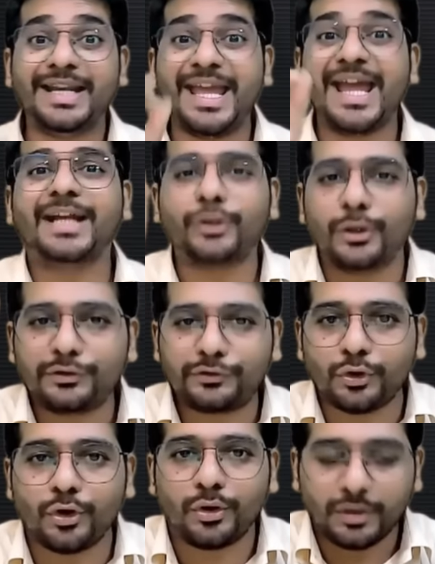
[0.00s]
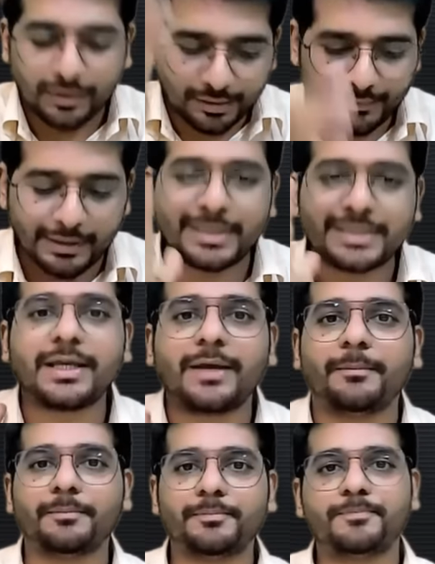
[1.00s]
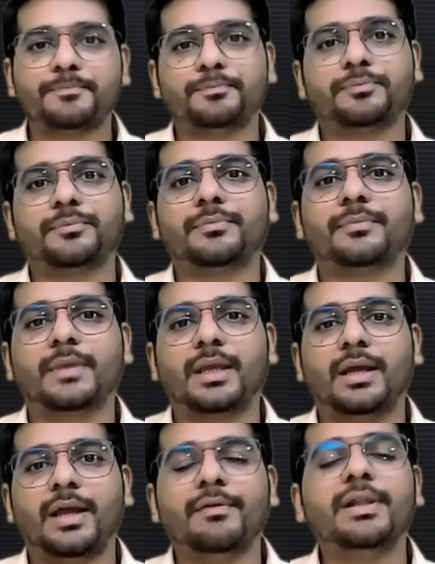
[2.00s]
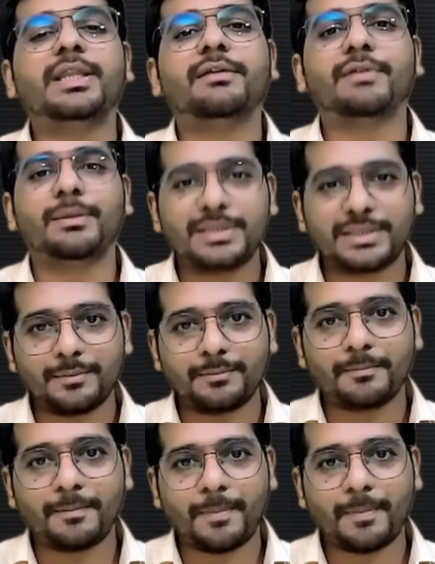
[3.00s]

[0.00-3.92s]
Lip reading: Date also will be same. Everything will be same.